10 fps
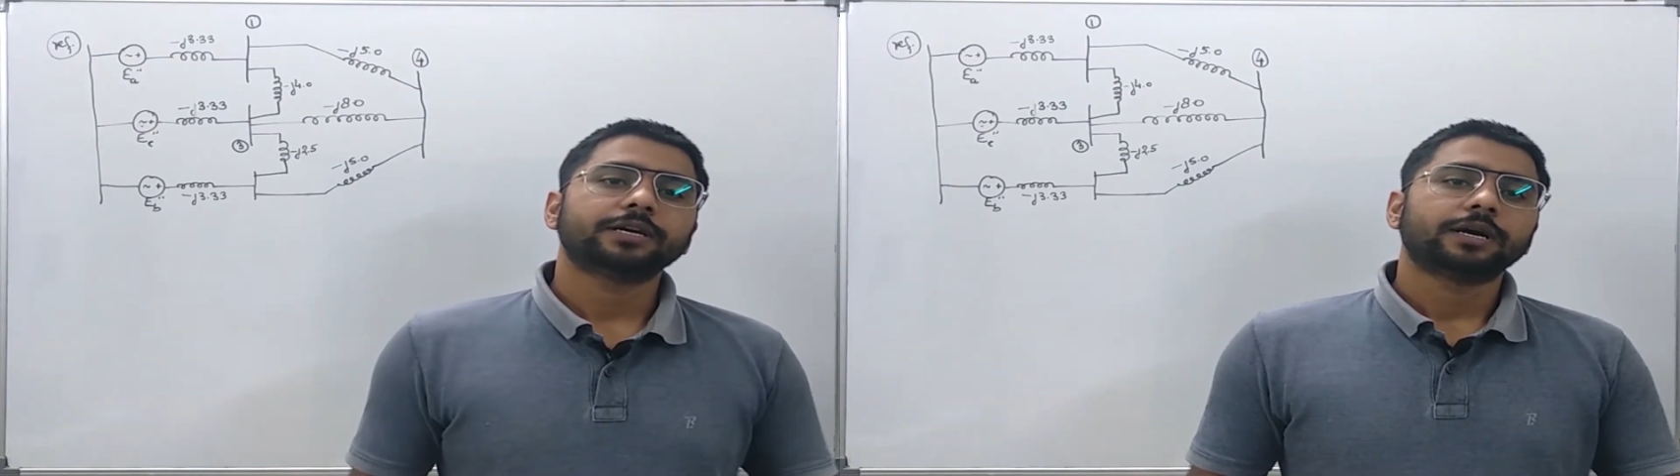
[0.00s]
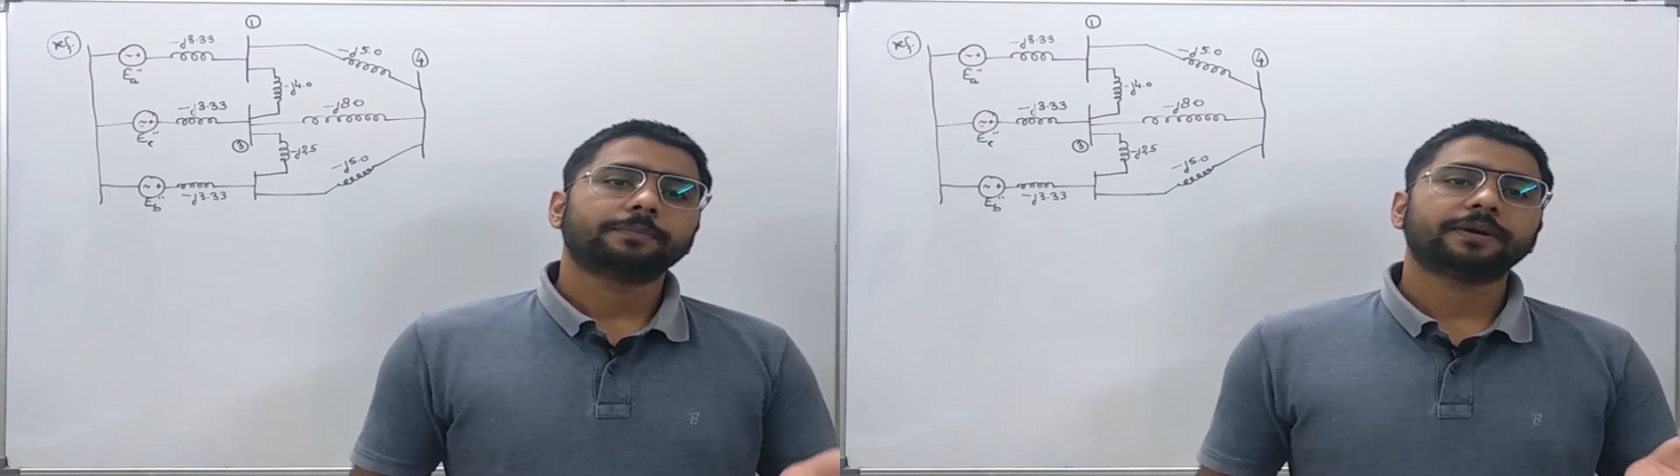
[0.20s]

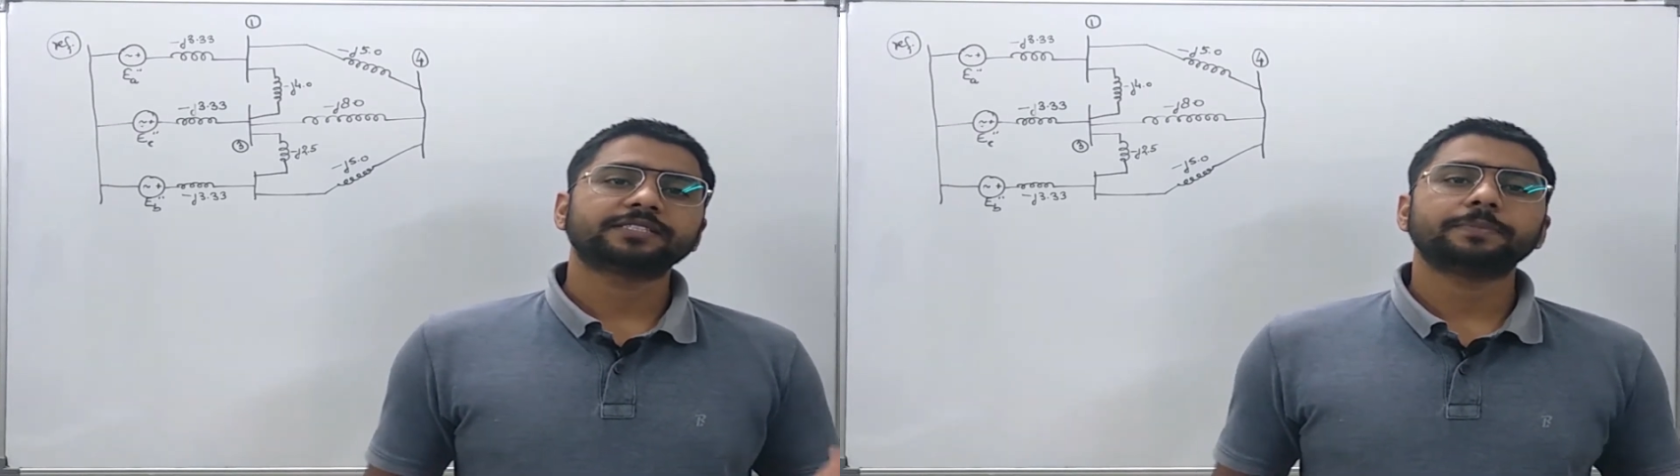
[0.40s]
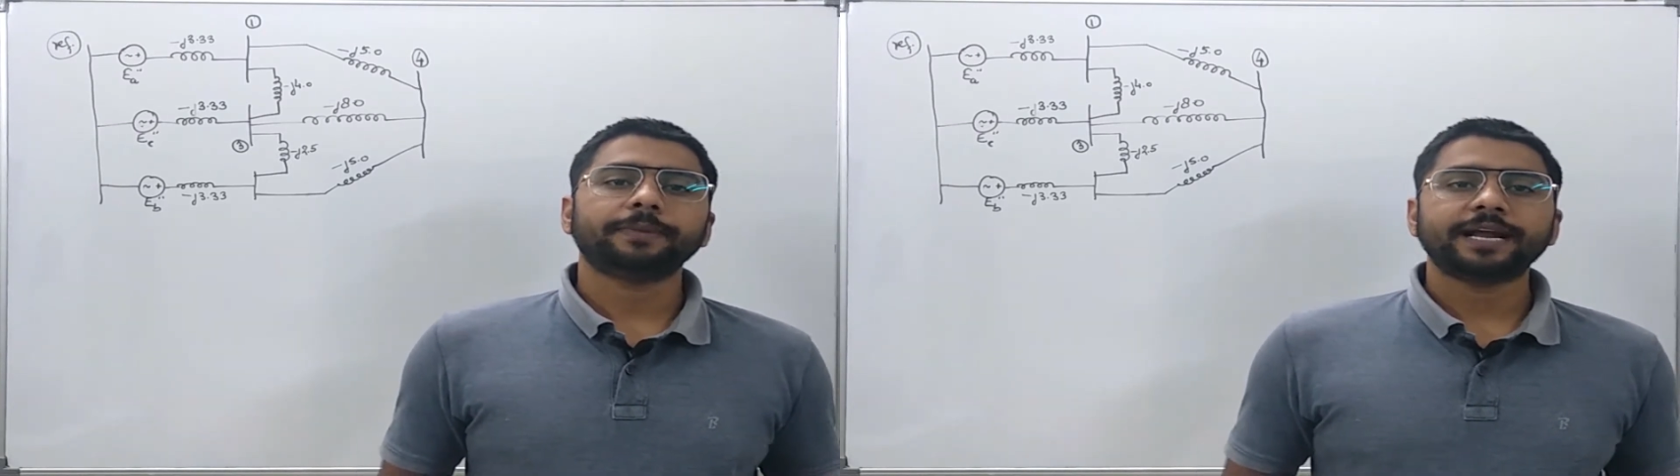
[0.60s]
a
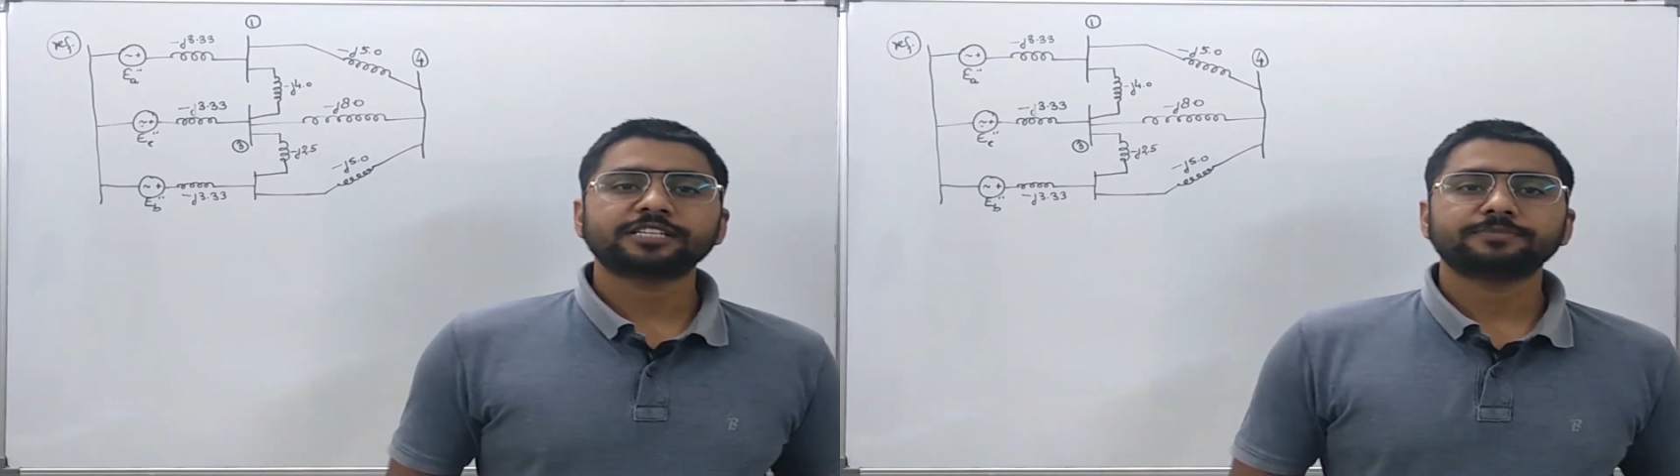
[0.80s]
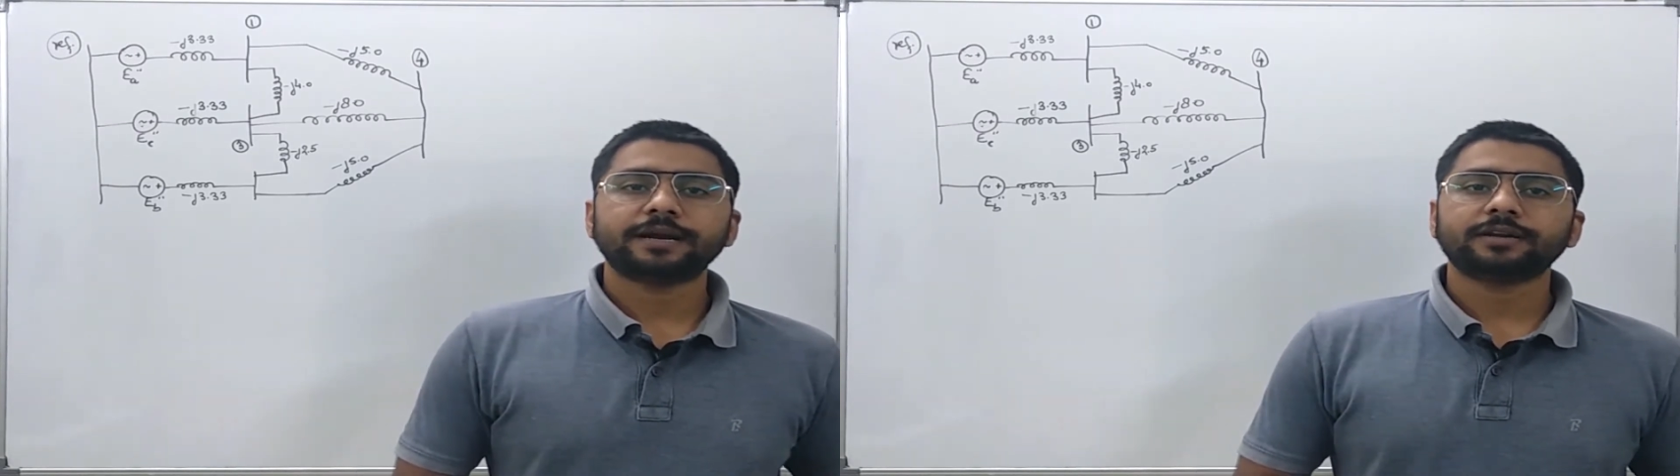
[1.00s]
bus
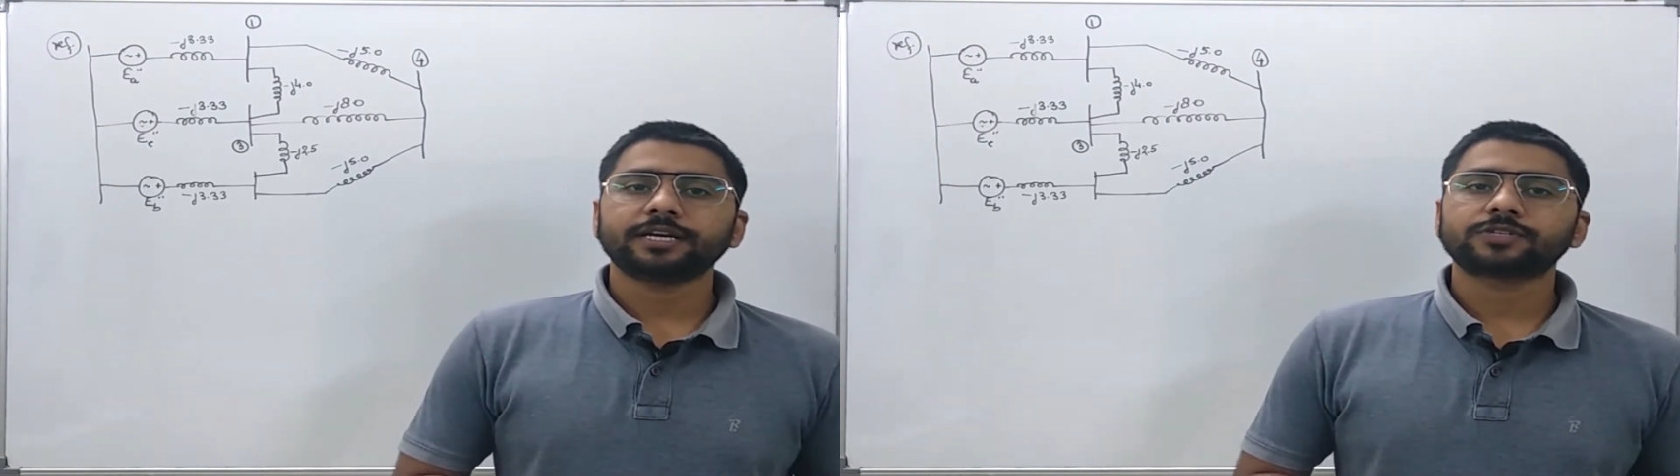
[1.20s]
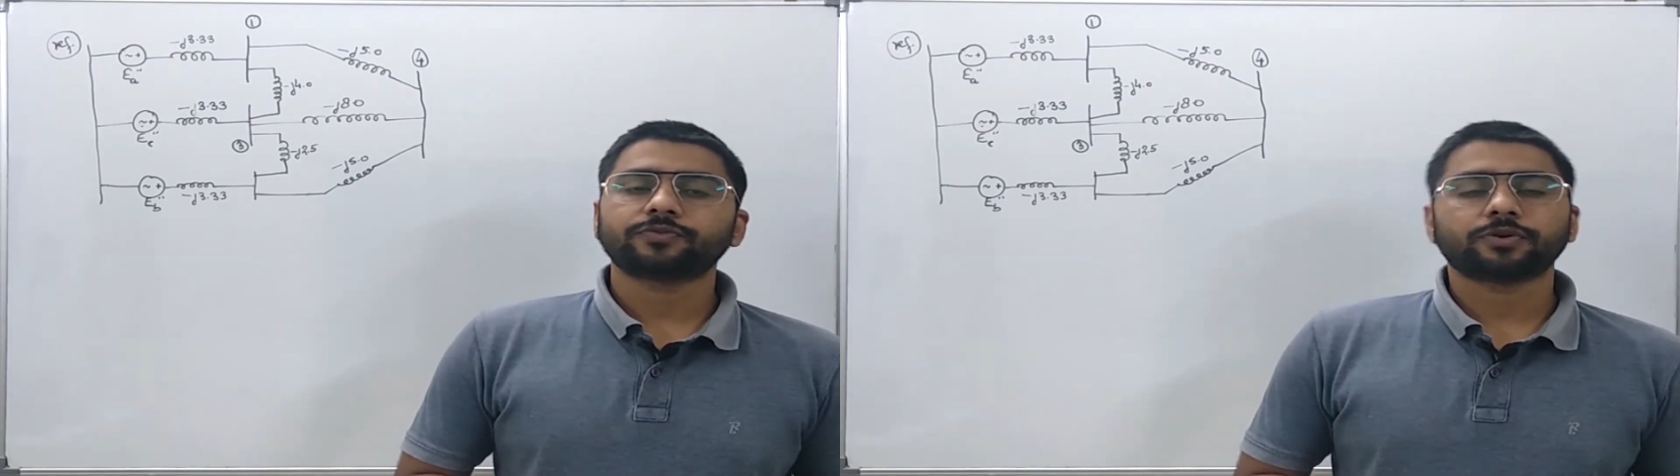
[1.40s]
impedance
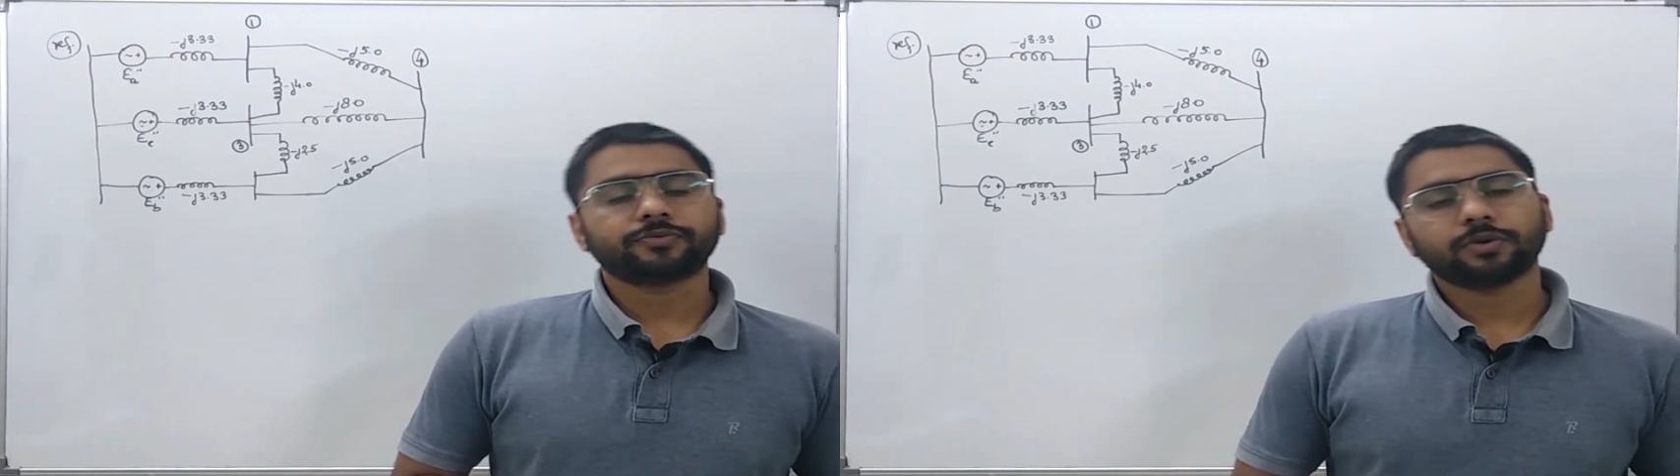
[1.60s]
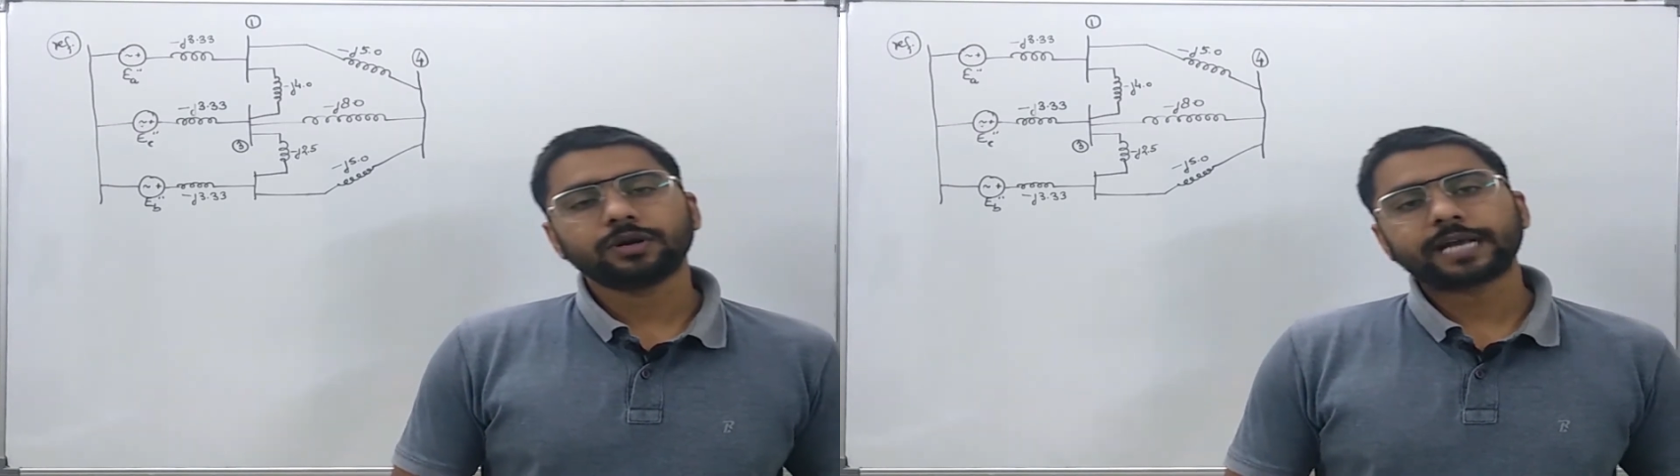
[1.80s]
matrix for fault